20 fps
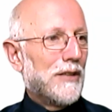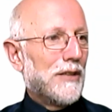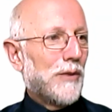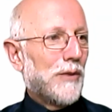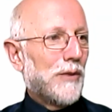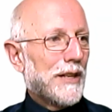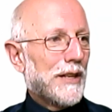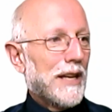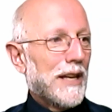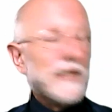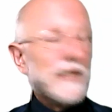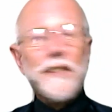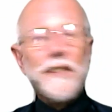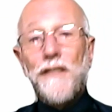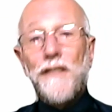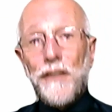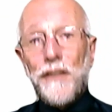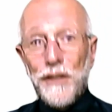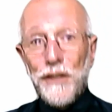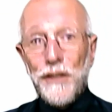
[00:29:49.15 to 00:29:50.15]
or engaging
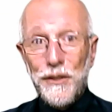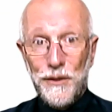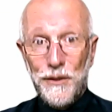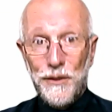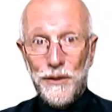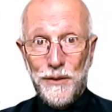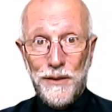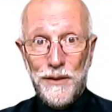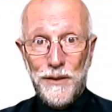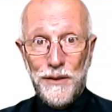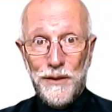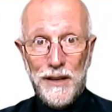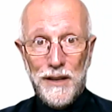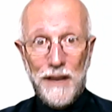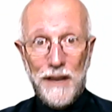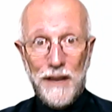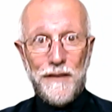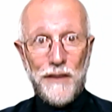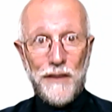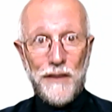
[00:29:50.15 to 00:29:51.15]
for you
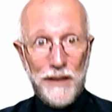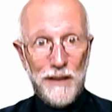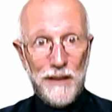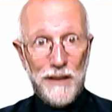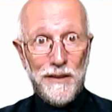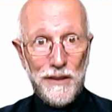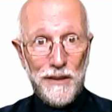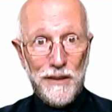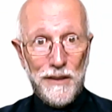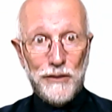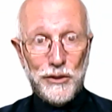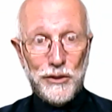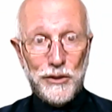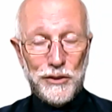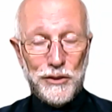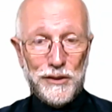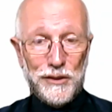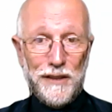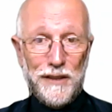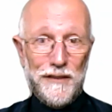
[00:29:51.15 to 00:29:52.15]
and for those you
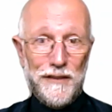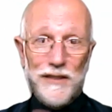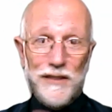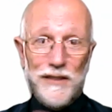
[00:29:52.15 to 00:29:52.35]
serve?